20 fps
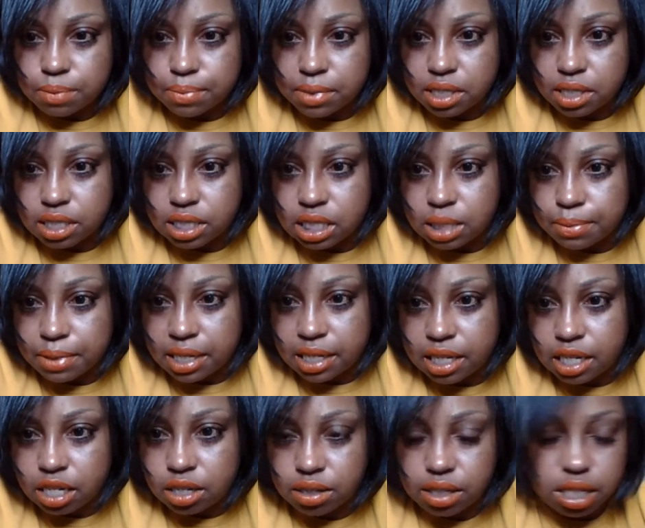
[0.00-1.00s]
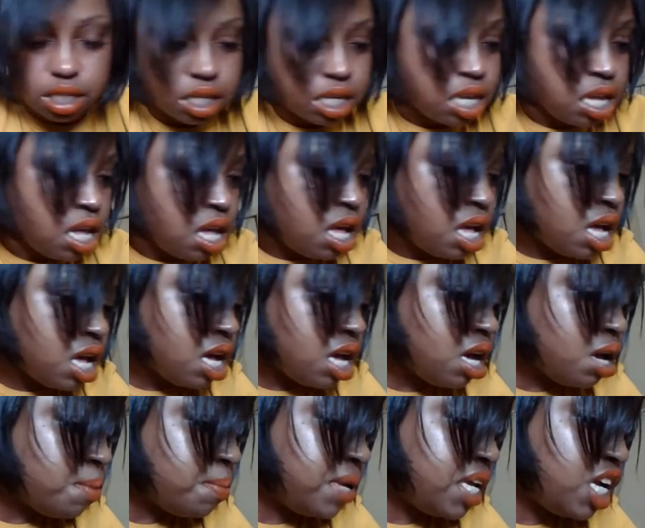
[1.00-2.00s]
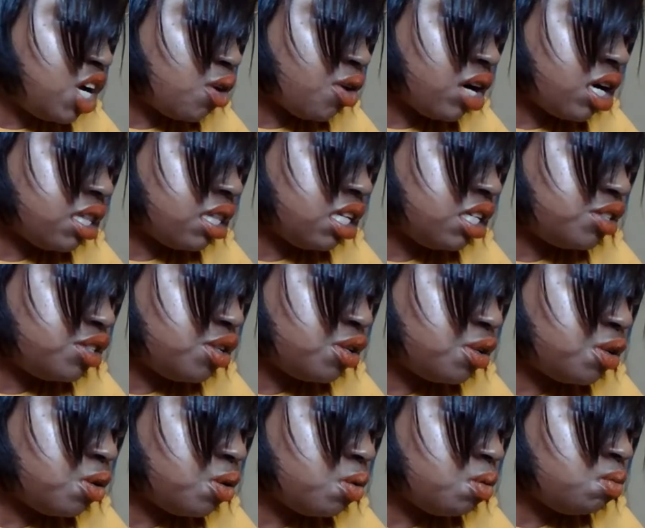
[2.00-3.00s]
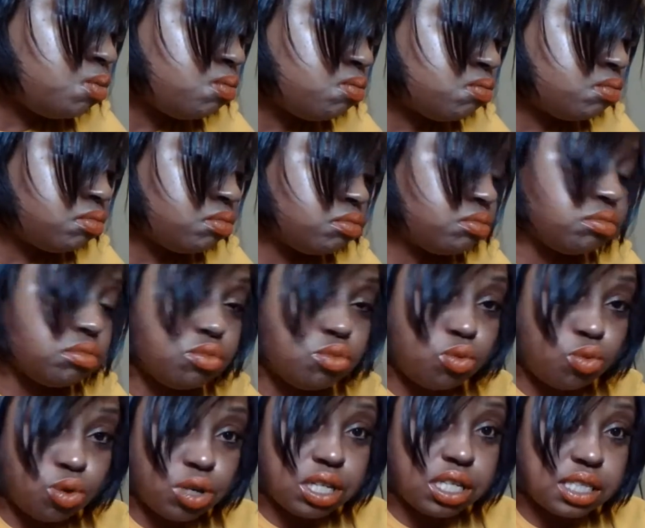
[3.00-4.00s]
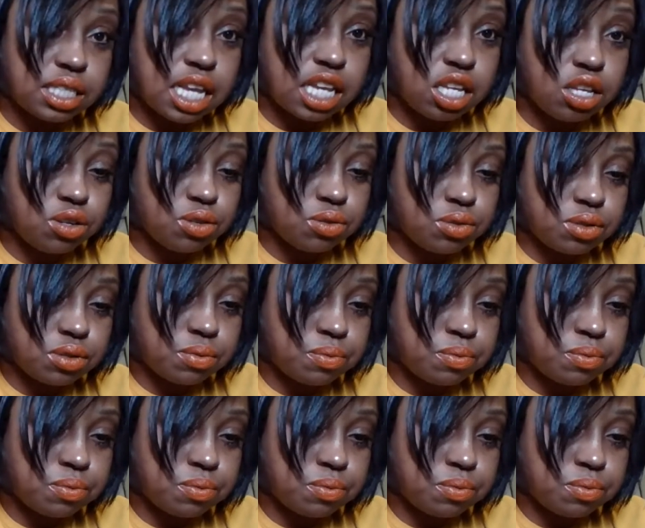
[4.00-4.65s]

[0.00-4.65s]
let's see my colon. Here are the two ones they use.